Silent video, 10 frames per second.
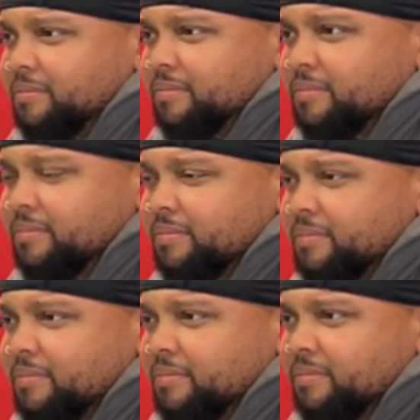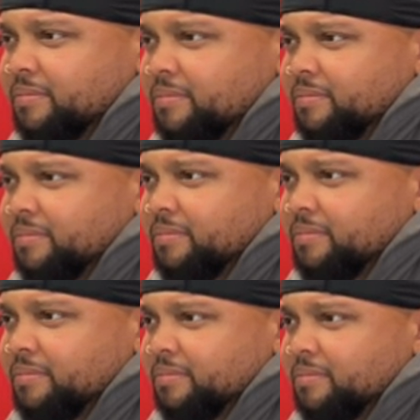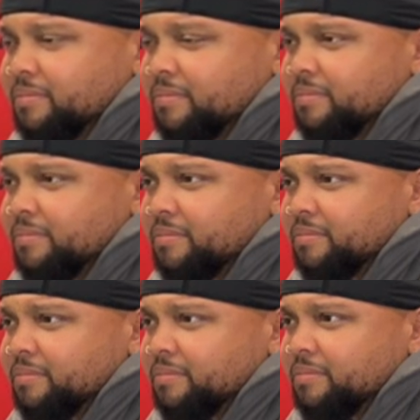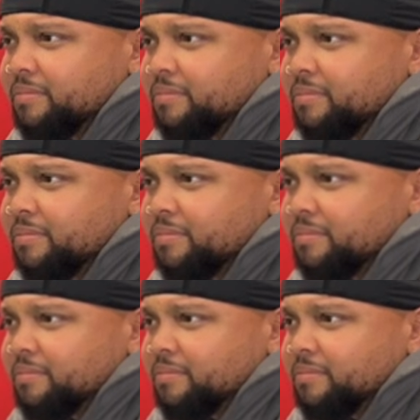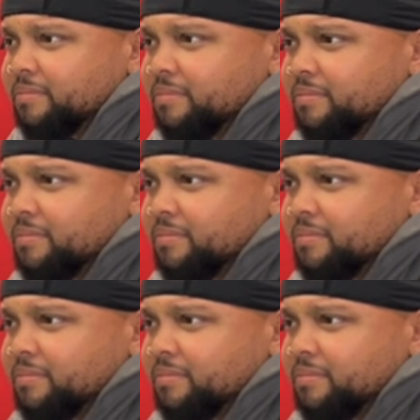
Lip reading: [no speech]